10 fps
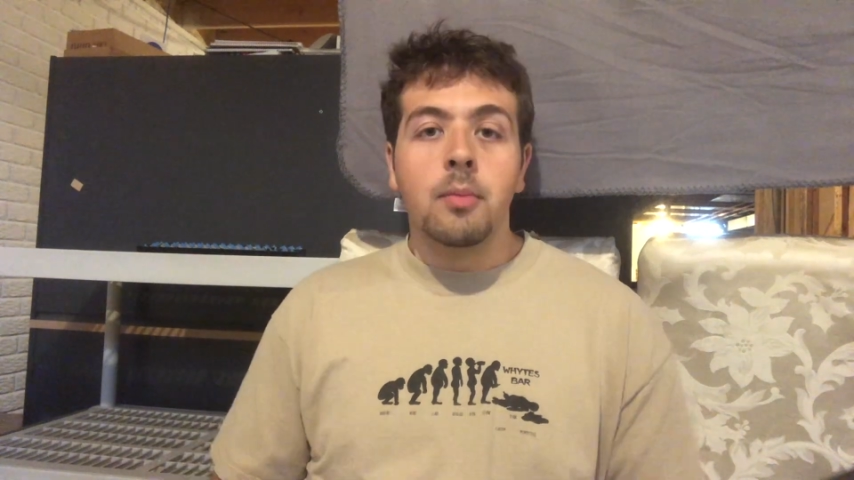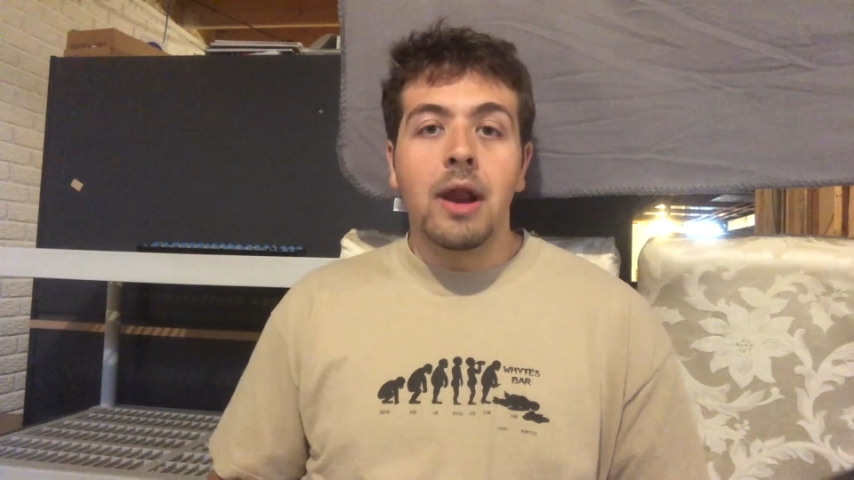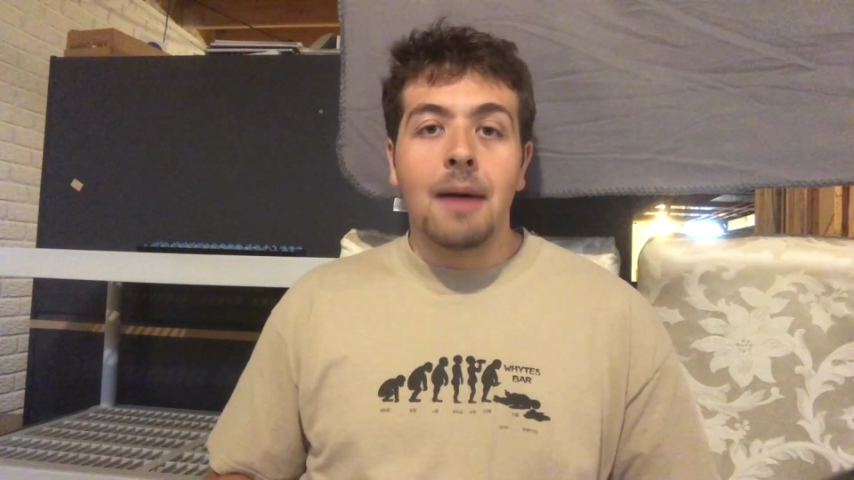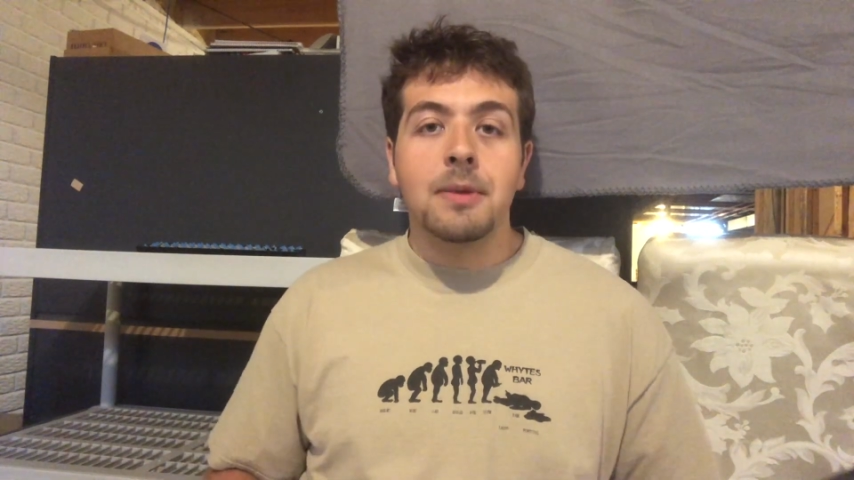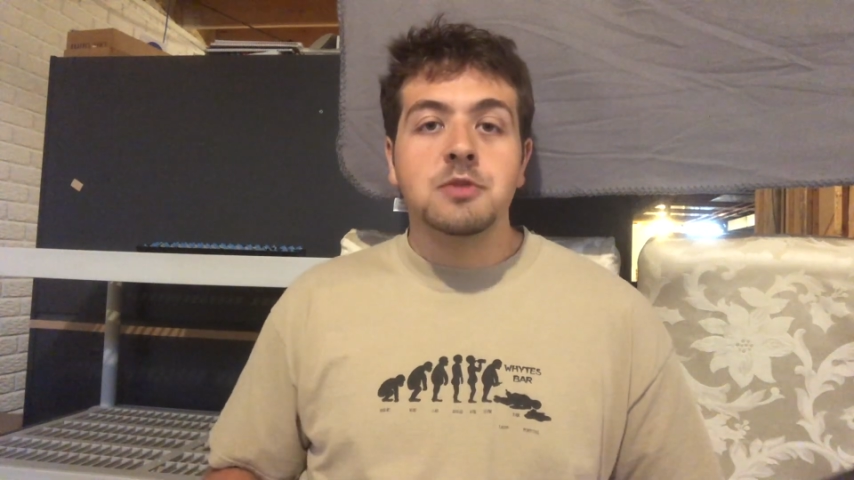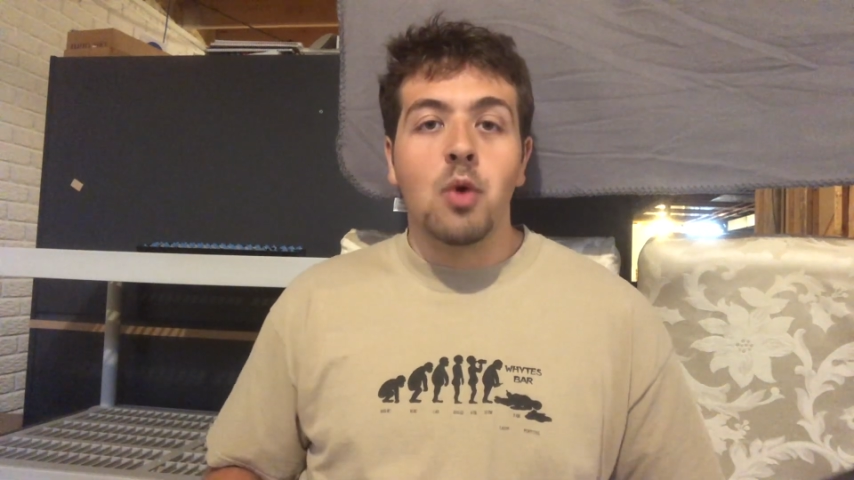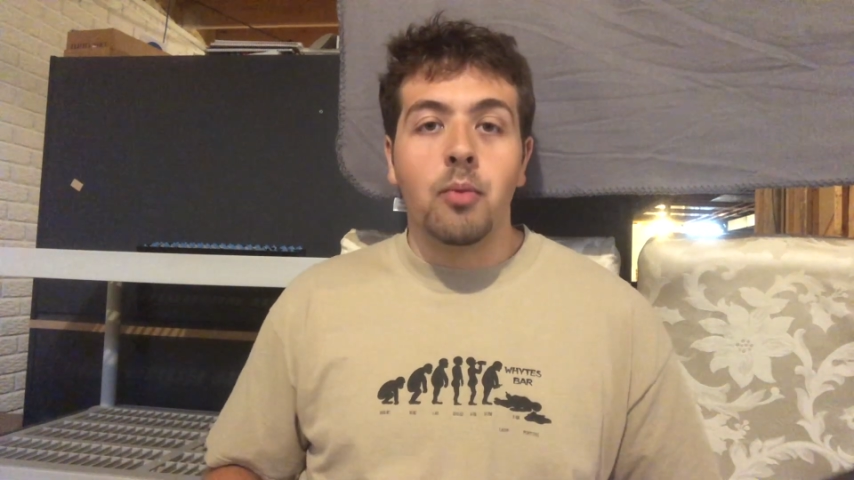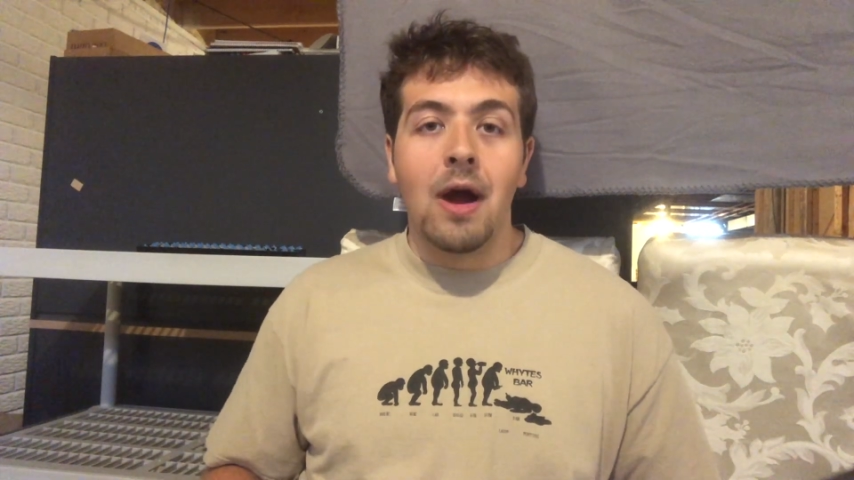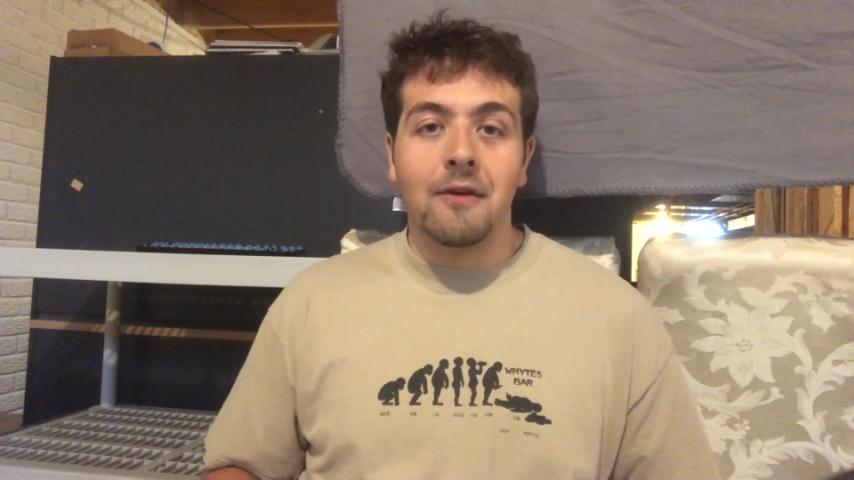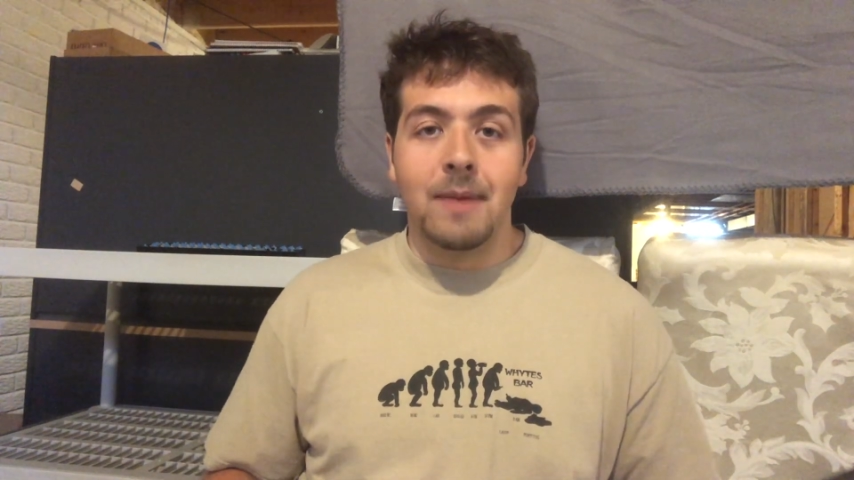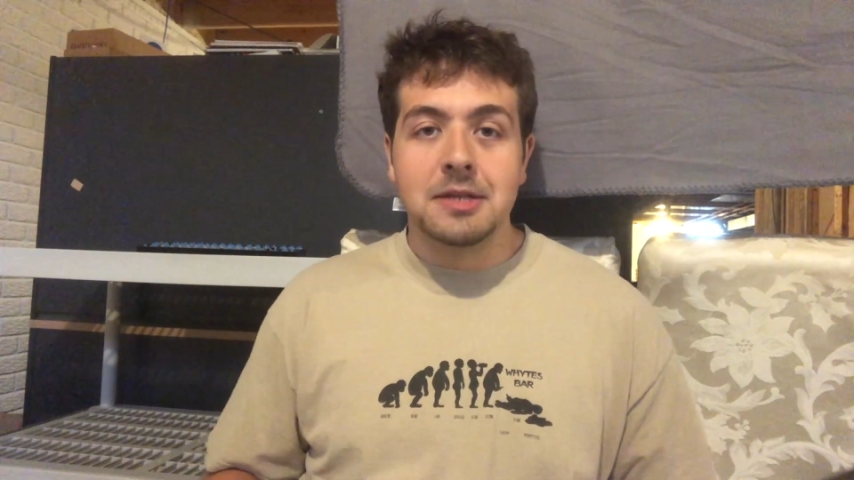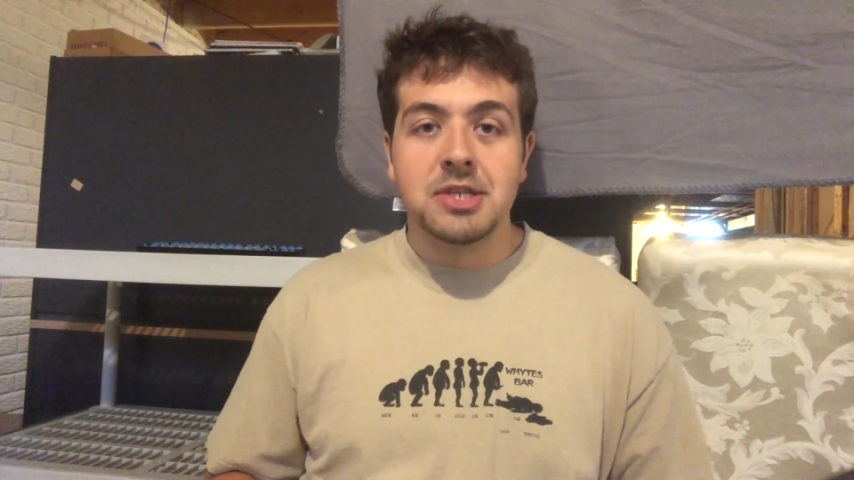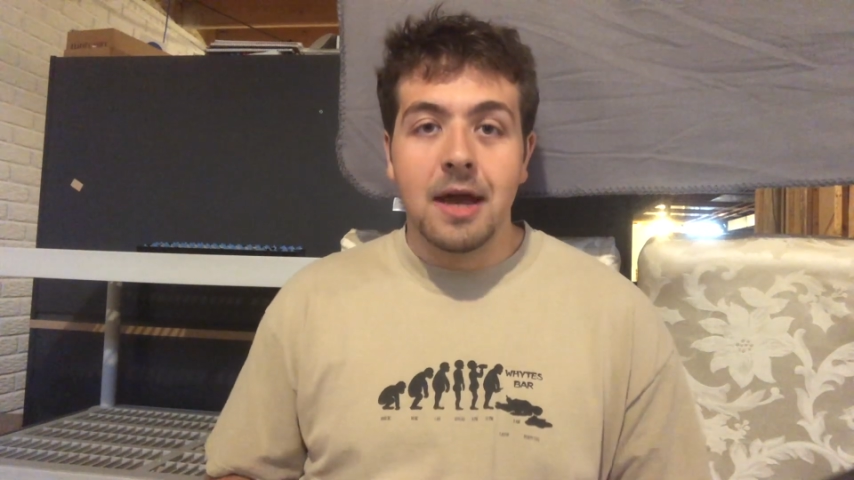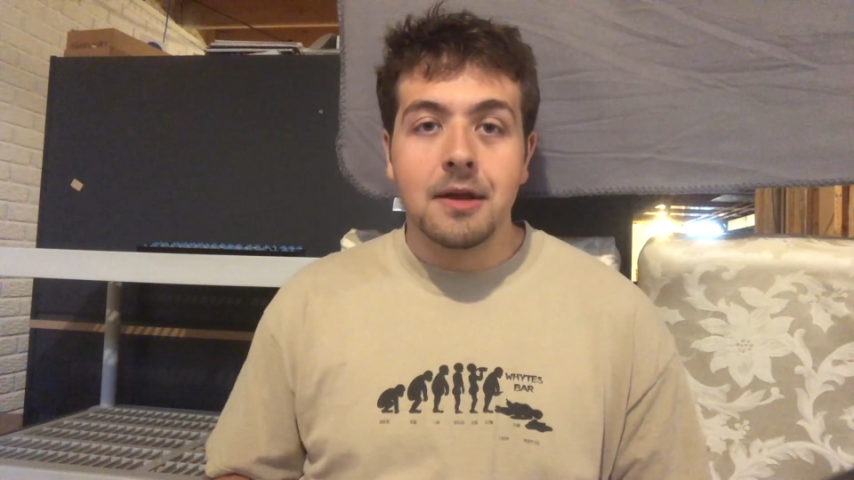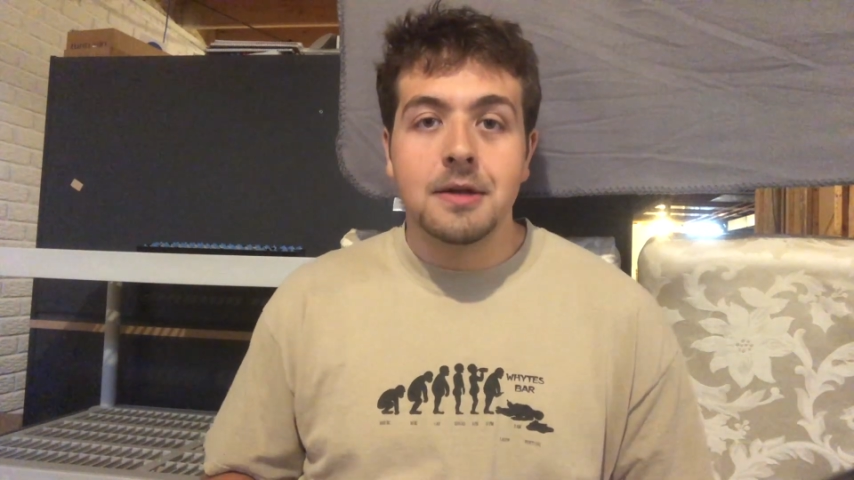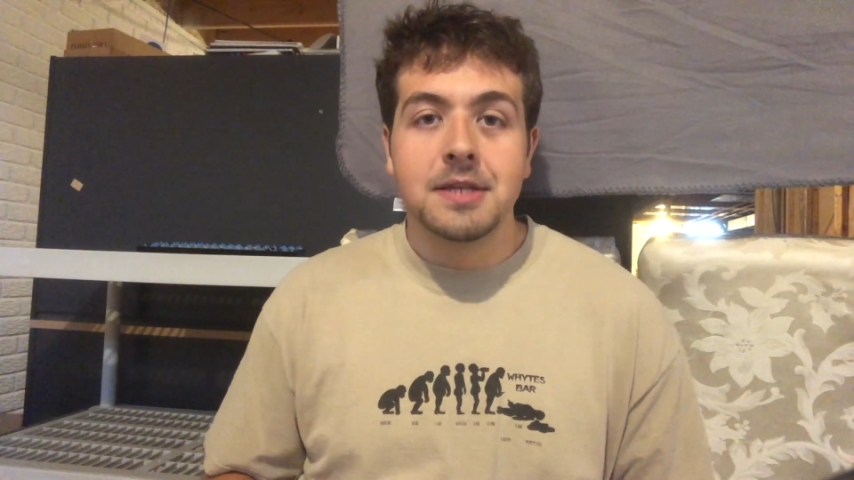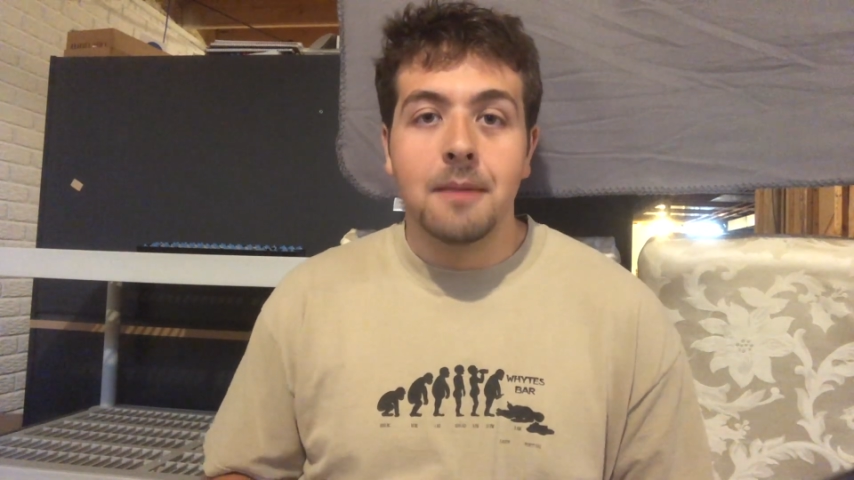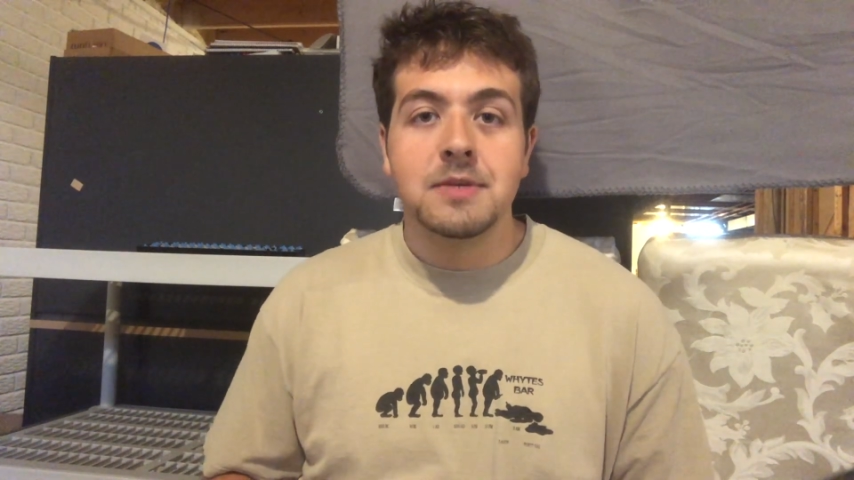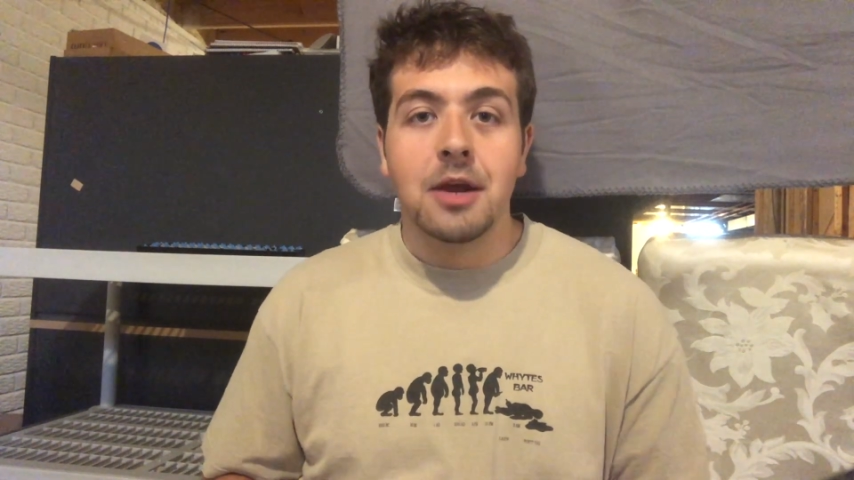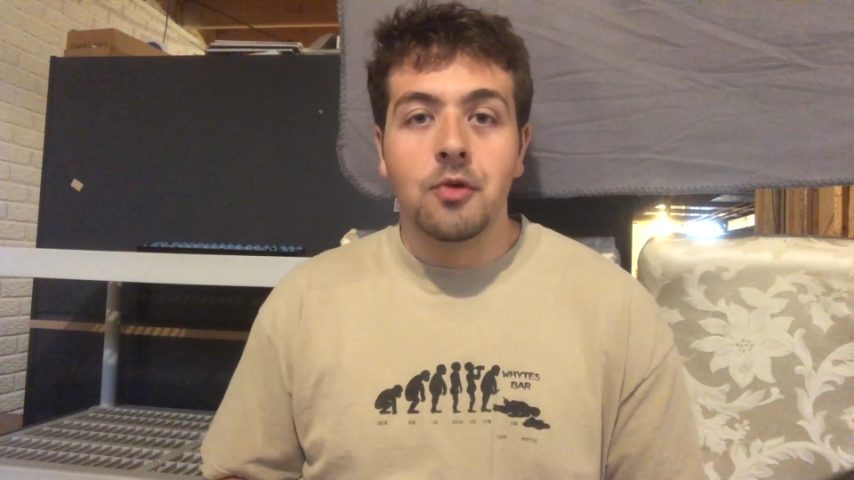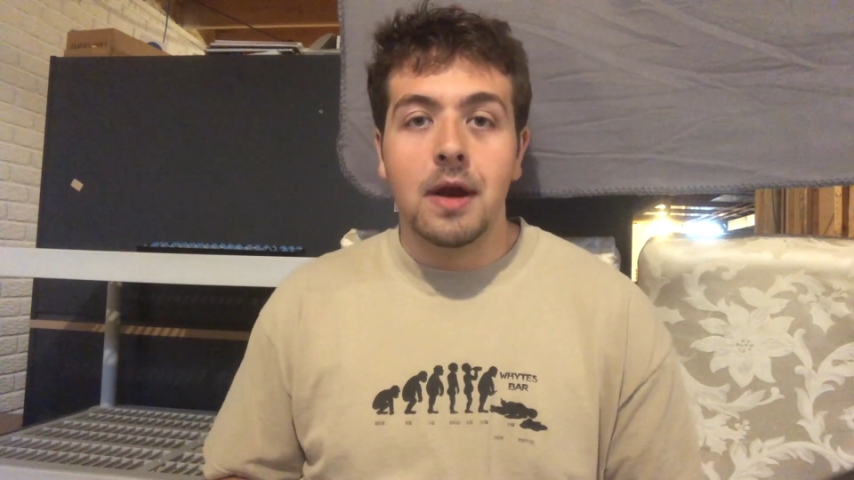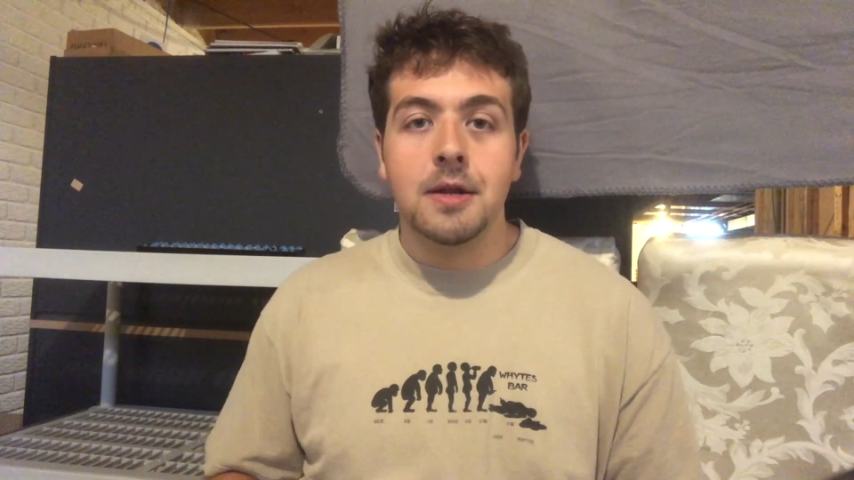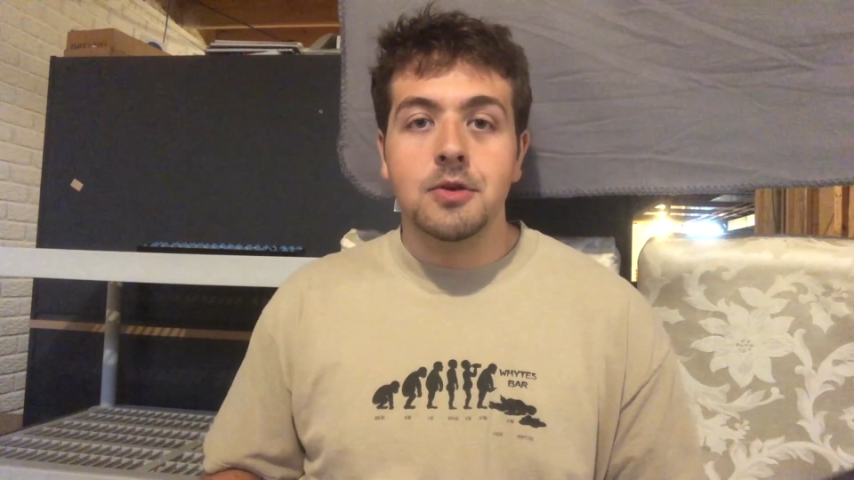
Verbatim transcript: But I'm much more proud of my second attempt at creating